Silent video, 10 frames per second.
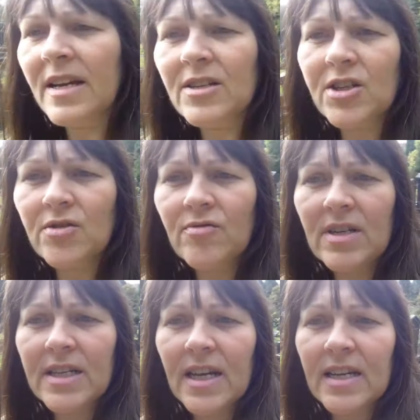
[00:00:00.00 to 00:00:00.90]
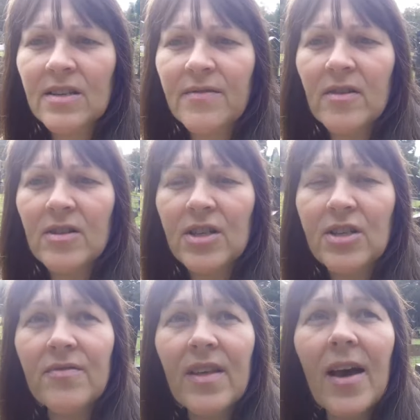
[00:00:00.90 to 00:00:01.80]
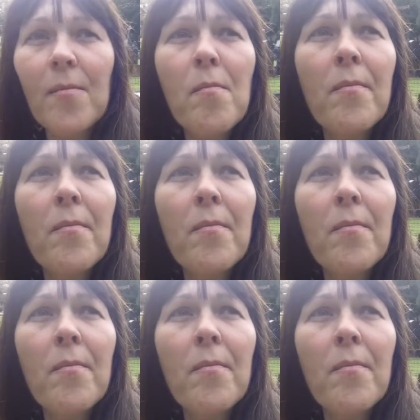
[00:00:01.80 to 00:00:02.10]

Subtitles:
nature really takes advantage of that.